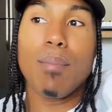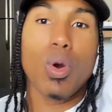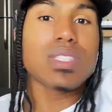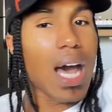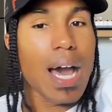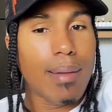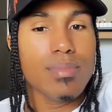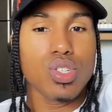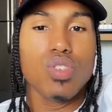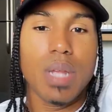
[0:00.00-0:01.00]
that you've
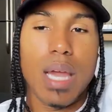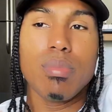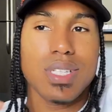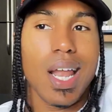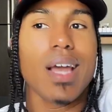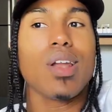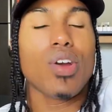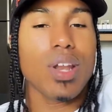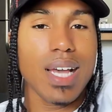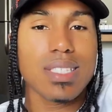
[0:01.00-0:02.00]
had more time, so you've
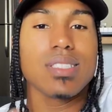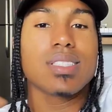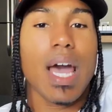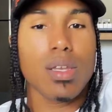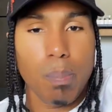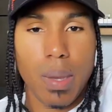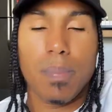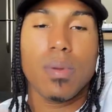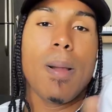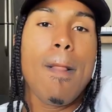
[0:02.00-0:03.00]
been able to like learn
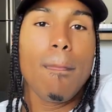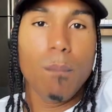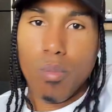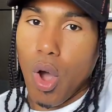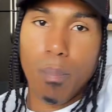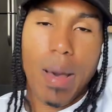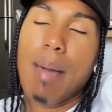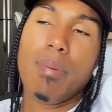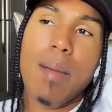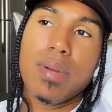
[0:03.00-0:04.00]
lessons, stack your paper,
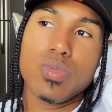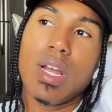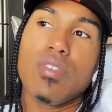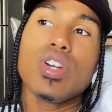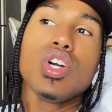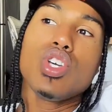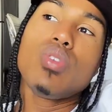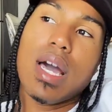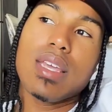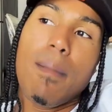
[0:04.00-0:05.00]
buy
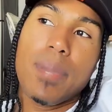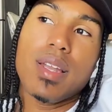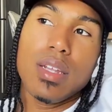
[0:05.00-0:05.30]
properties, whatever.